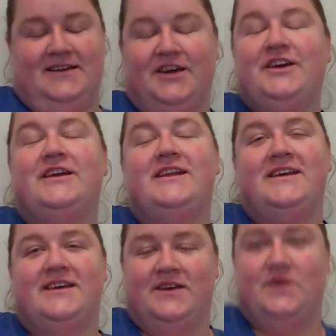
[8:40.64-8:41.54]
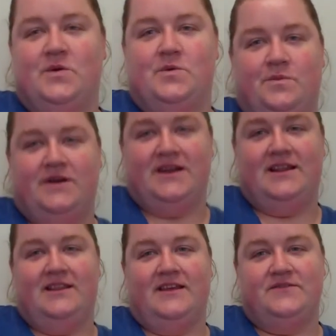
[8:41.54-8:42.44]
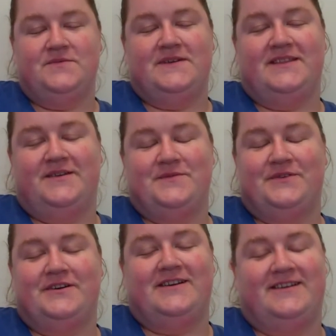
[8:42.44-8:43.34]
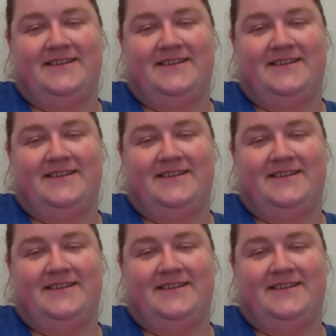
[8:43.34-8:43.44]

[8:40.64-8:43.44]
Good, but I'd love to be there more.